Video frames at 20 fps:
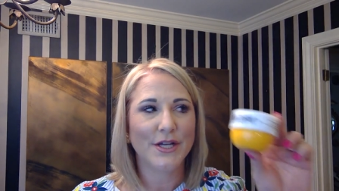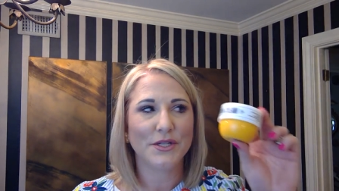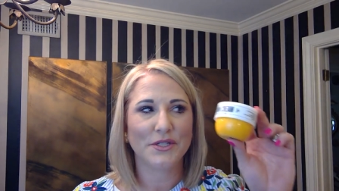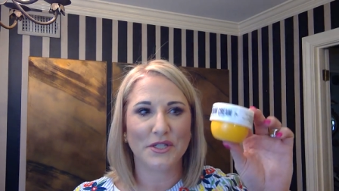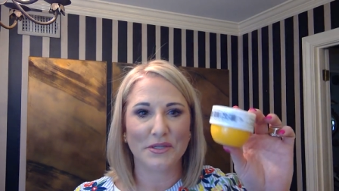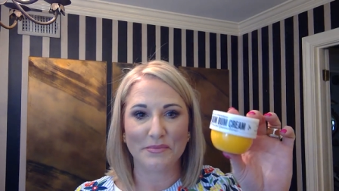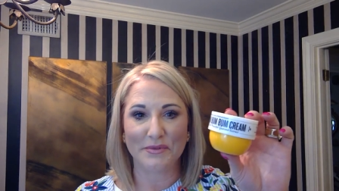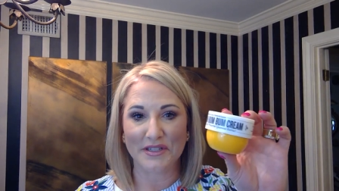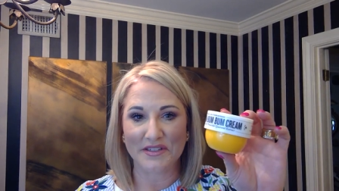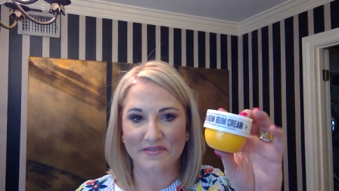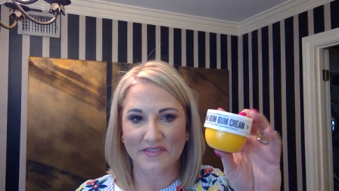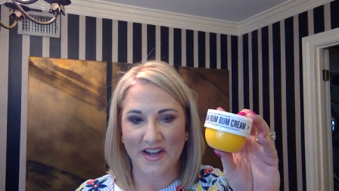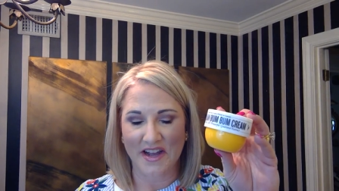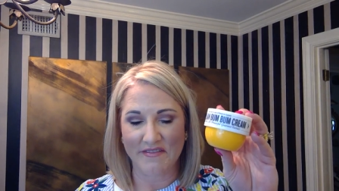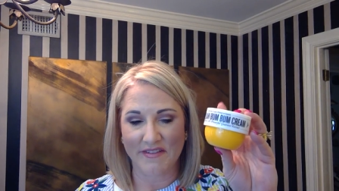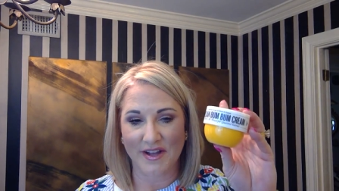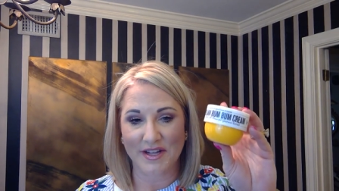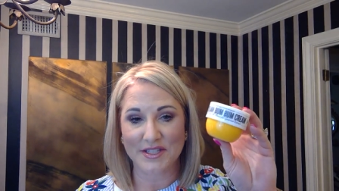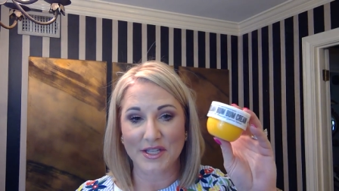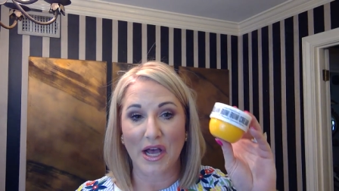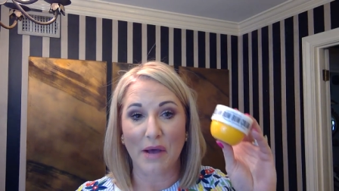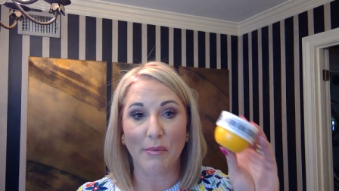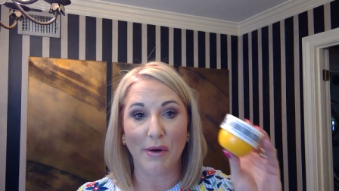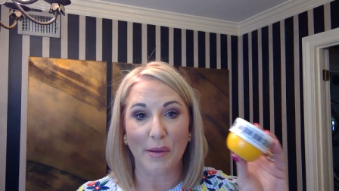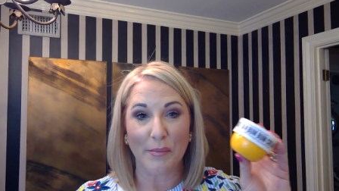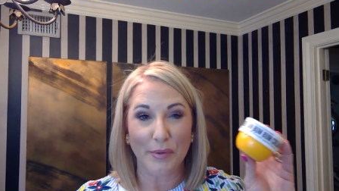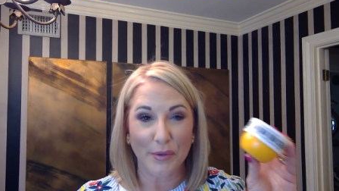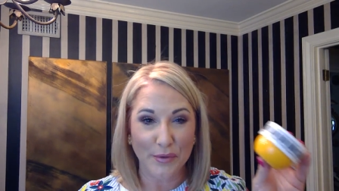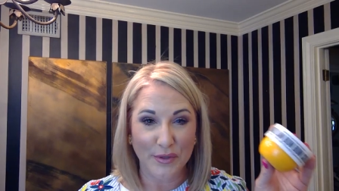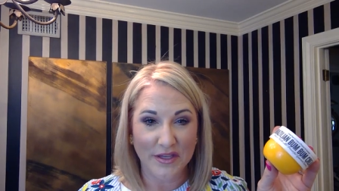two point five ounce. I
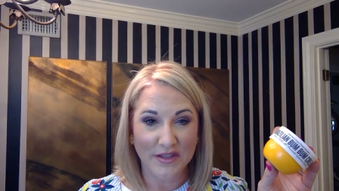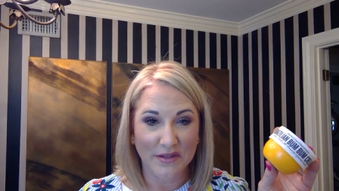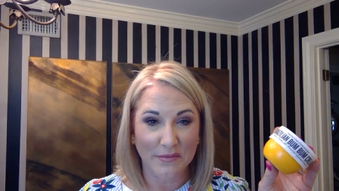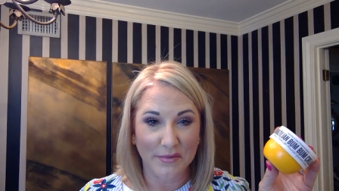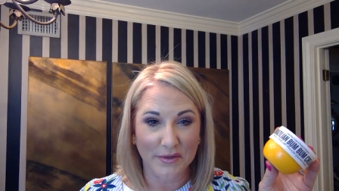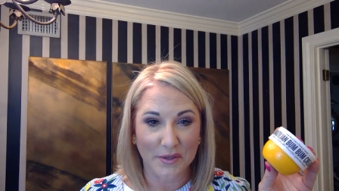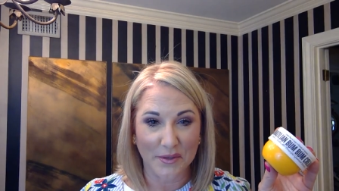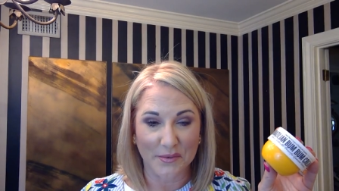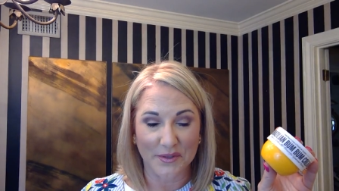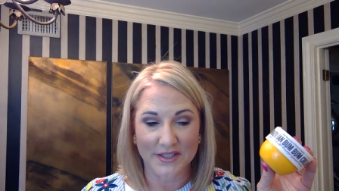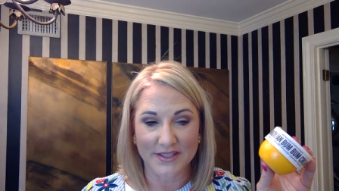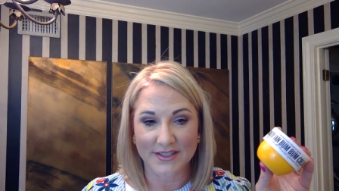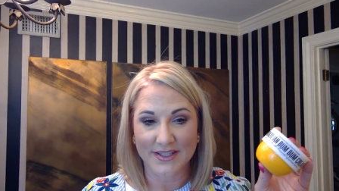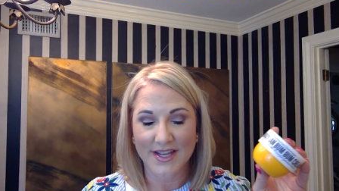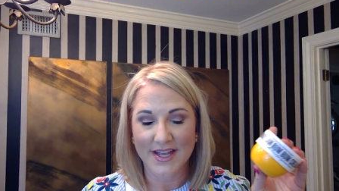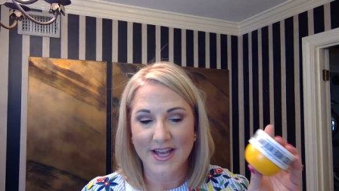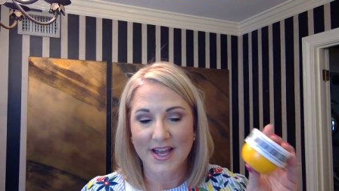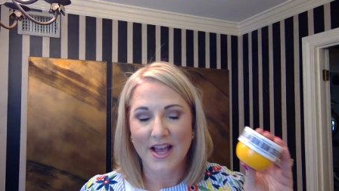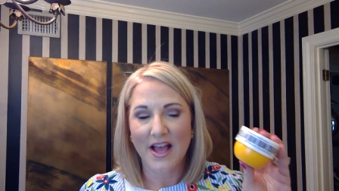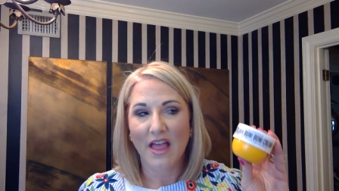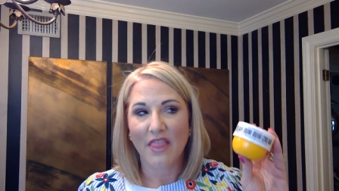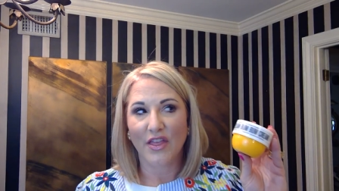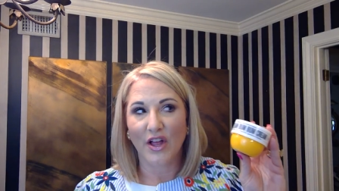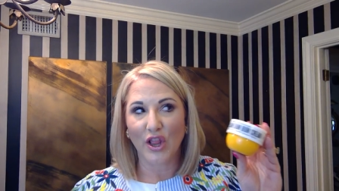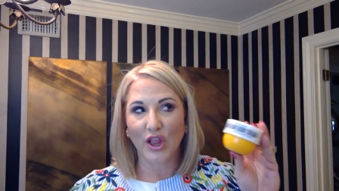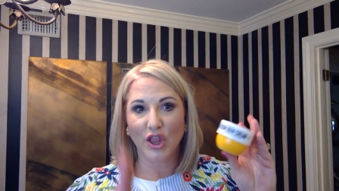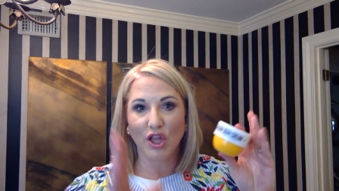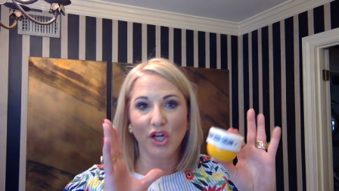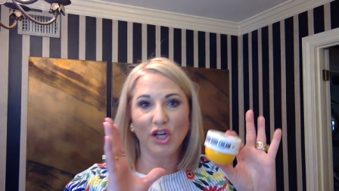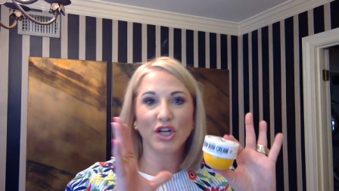bought Pookie, the bigger one. The
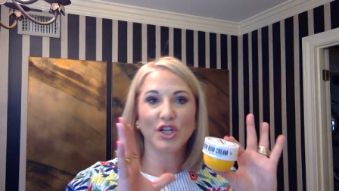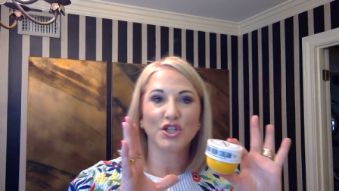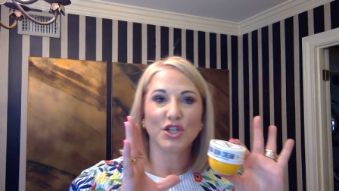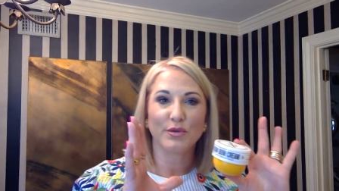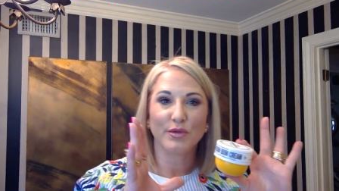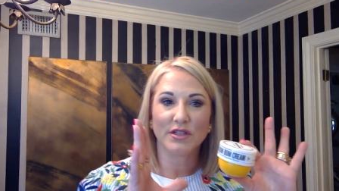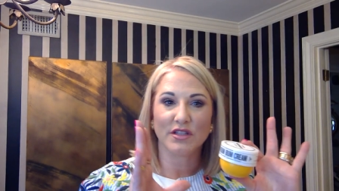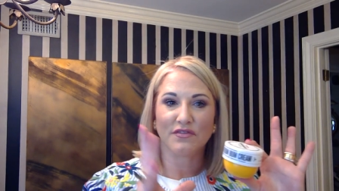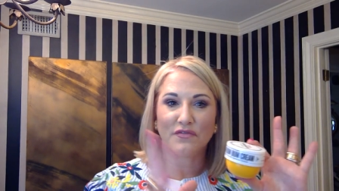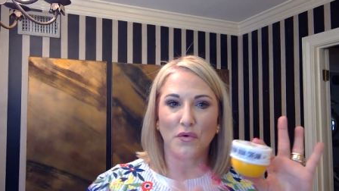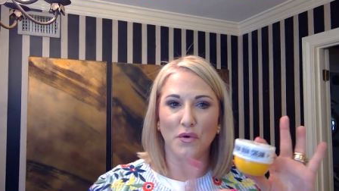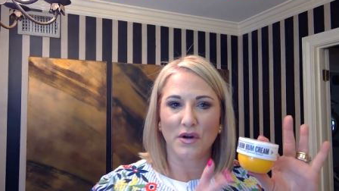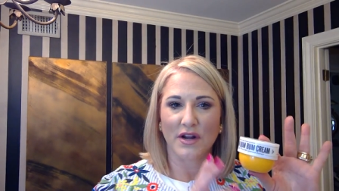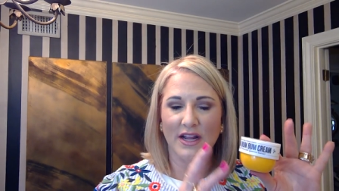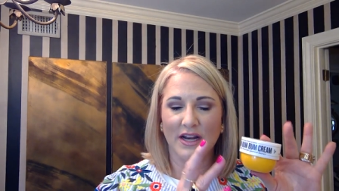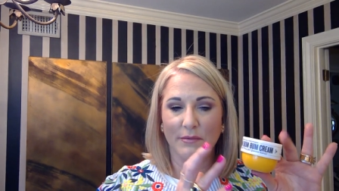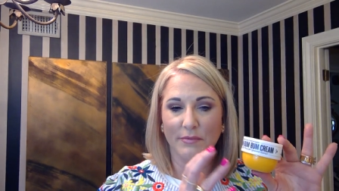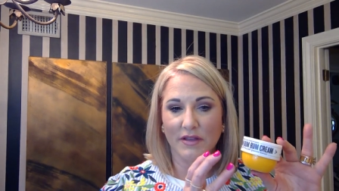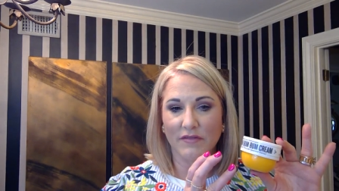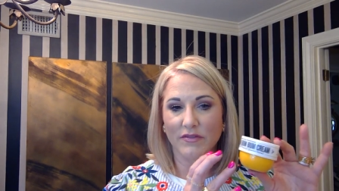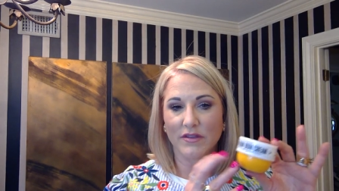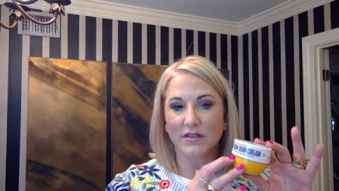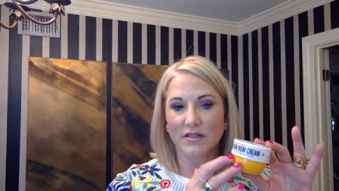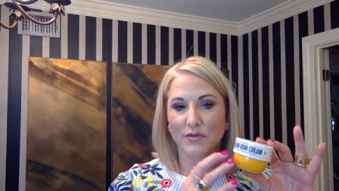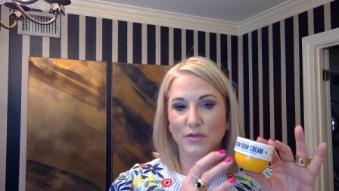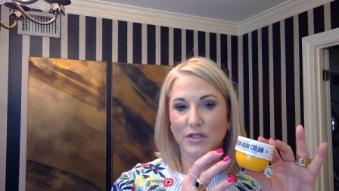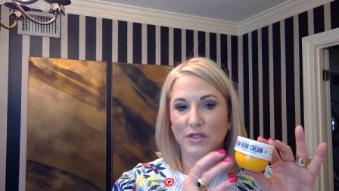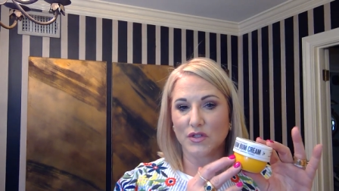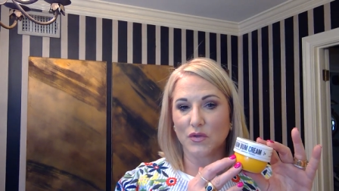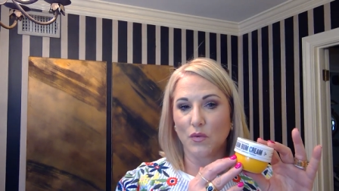larger one's forty, and I believe this
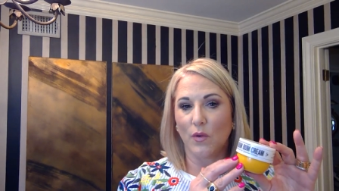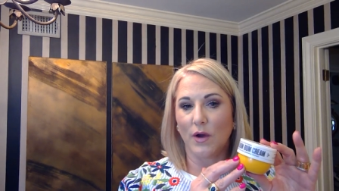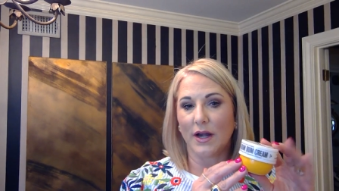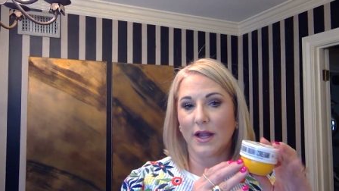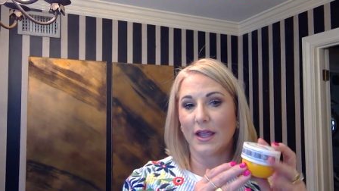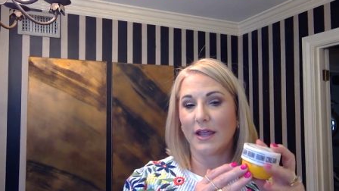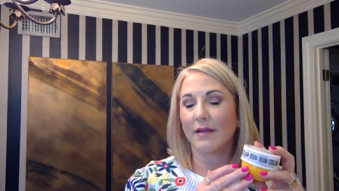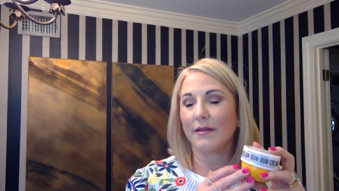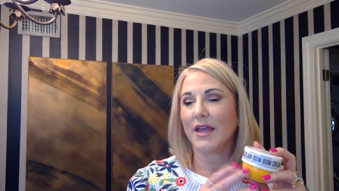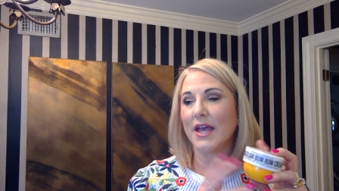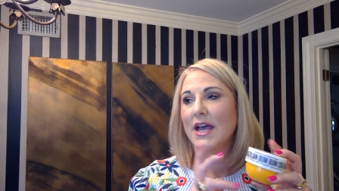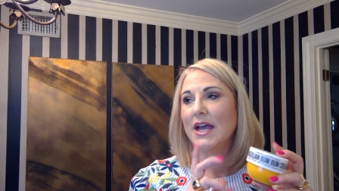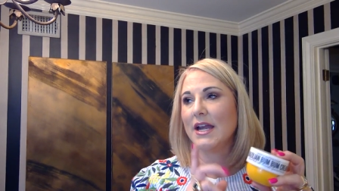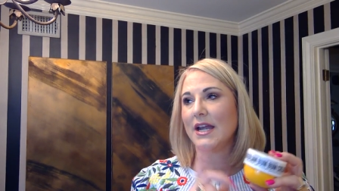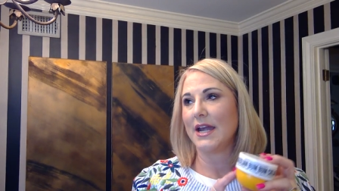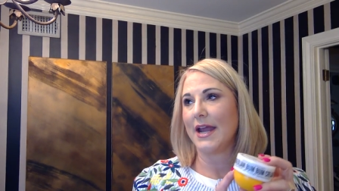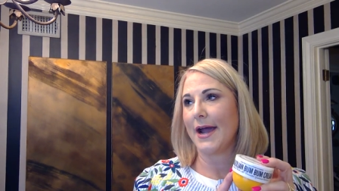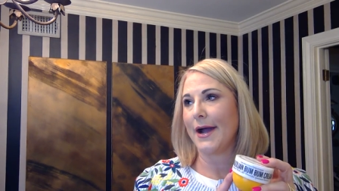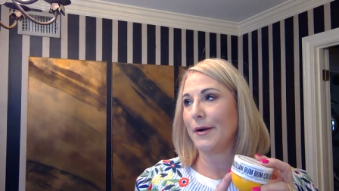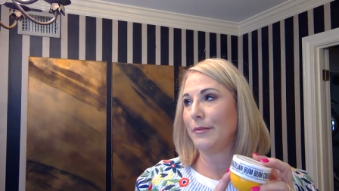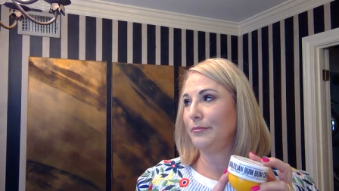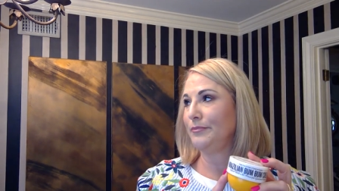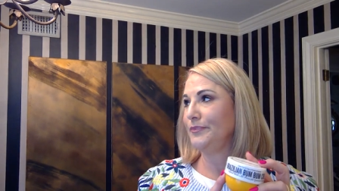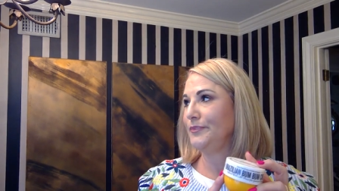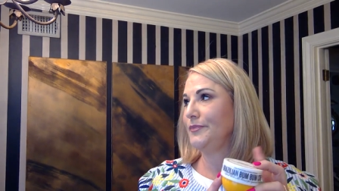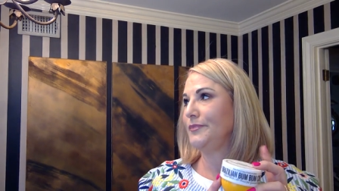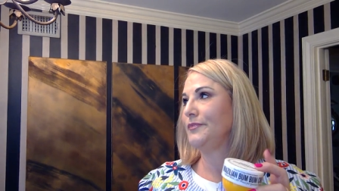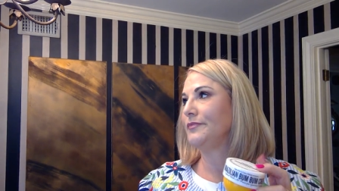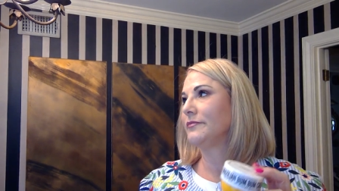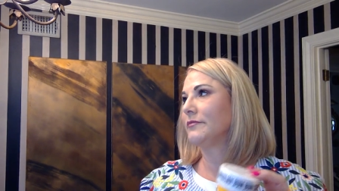one's twenty. Now,
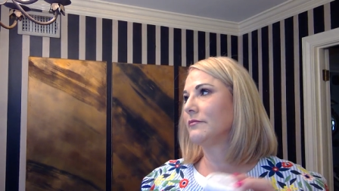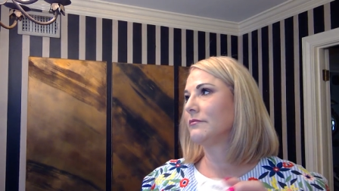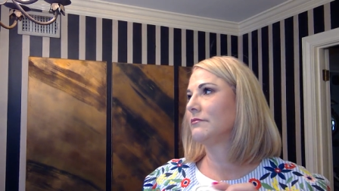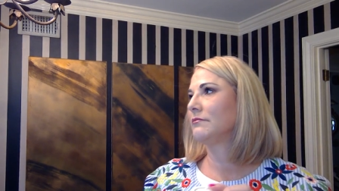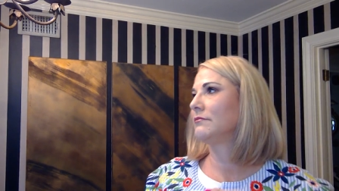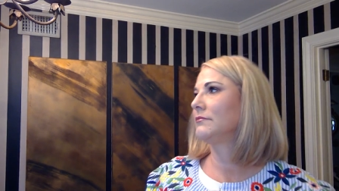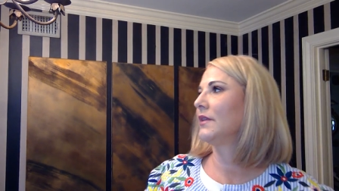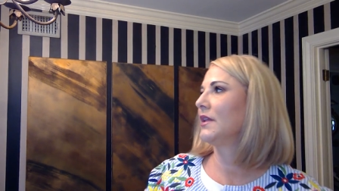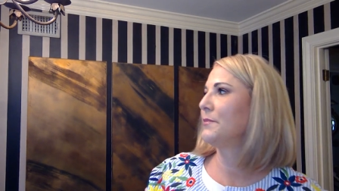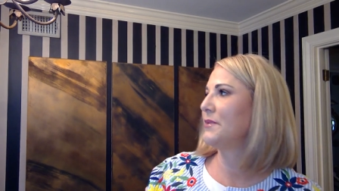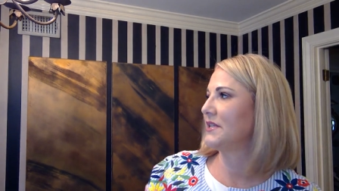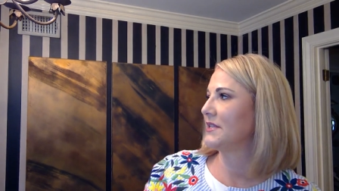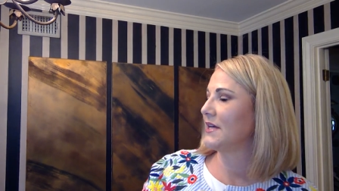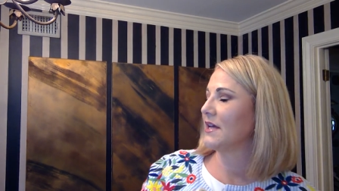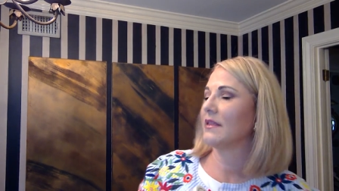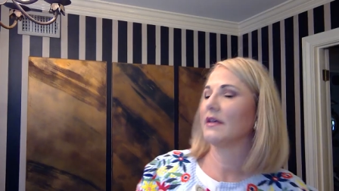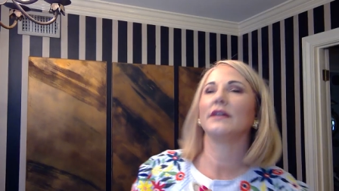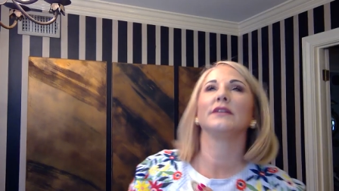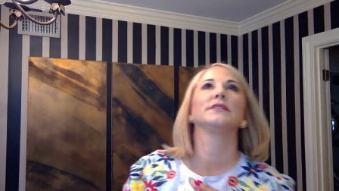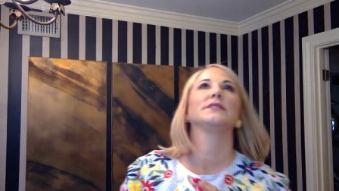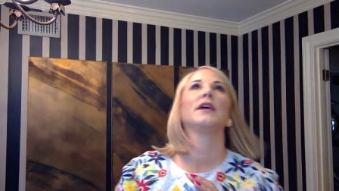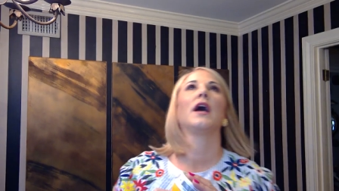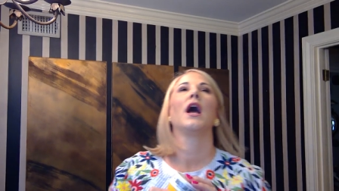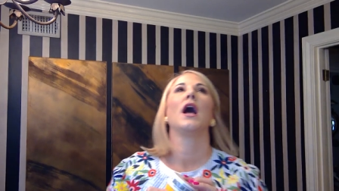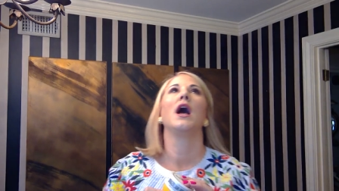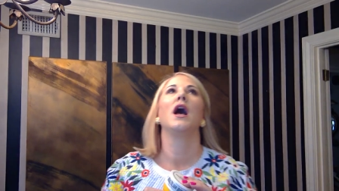let me say this.